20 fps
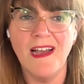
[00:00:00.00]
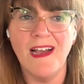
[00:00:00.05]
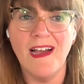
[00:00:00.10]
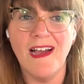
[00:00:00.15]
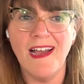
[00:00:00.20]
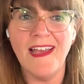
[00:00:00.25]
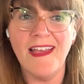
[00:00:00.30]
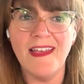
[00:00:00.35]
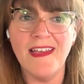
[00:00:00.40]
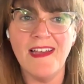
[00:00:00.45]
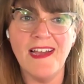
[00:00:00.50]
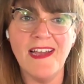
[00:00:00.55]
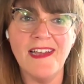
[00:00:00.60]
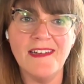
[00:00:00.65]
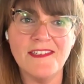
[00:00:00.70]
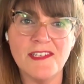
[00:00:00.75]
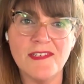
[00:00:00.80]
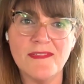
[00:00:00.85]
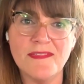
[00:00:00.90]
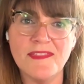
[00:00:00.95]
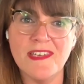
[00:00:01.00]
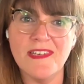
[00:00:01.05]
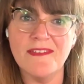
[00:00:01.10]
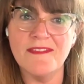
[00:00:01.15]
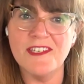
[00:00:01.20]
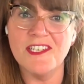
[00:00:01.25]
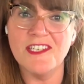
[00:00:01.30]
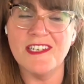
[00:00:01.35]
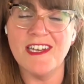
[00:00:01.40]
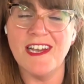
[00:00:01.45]
I do have to give
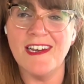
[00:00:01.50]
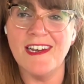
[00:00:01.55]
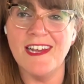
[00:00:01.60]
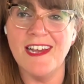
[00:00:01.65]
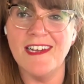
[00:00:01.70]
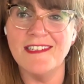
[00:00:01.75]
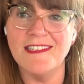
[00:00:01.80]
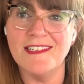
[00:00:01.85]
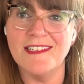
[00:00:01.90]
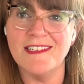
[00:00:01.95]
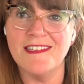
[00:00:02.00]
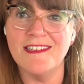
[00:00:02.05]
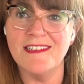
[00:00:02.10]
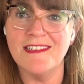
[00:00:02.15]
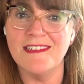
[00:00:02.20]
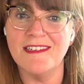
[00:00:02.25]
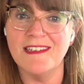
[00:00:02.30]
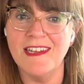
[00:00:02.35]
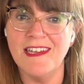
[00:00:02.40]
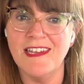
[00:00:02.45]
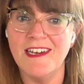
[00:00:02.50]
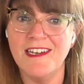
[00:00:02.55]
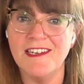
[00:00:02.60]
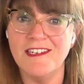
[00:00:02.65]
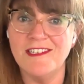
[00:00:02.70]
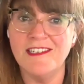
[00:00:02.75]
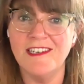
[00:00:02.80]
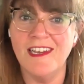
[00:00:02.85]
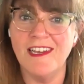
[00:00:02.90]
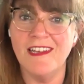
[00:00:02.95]
a shout out to
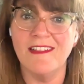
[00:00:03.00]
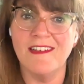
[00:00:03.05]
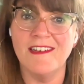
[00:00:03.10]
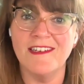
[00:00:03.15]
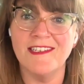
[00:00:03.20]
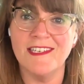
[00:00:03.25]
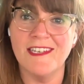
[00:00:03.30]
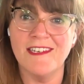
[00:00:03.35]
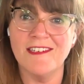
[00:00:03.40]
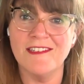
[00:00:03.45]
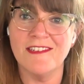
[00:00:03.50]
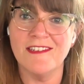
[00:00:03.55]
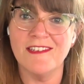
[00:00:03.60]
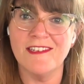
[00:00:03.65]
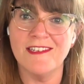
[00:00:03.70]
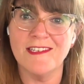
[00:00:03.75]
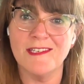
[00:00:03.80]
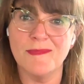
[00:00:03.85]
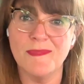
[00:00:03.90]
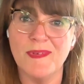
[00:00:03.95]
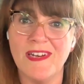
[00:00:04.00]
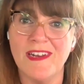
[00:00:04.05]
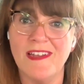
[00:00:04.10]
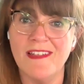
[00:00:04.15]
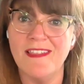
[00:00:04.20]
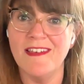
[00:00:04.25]
AIGA Los Angeles. I mean,